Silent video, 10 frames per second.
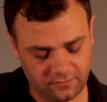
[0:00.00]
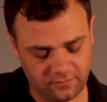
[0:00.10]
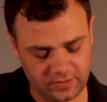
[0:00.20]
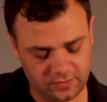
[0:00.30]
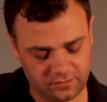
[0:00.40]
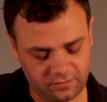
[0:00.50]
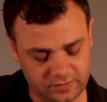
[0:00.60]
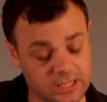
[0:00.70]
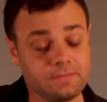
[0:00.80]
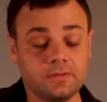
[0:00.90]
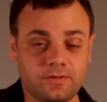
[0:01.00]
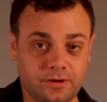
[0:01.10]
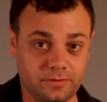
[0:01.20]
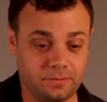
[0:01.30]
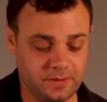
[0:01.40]
7th
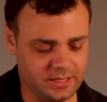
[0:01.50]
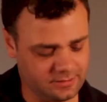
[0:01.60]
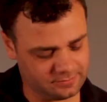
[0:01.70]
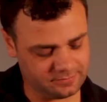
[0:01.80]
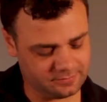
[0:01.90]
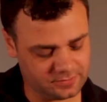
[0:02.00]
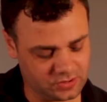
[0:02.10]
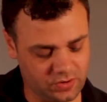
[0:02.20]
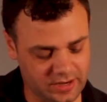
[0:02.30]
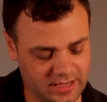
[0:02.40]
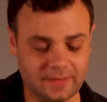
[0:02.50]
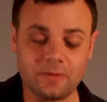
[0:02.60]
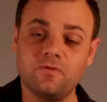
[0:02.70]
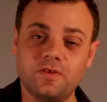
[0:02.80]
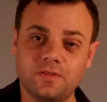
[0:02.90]
fret on the B, and
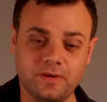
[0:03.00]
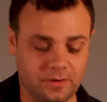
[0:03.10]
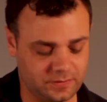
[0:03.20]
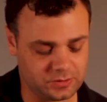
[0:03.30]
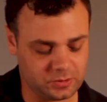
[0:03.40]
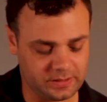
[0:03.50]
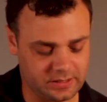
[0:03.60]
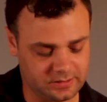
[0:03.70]
then 5th fret on the top E.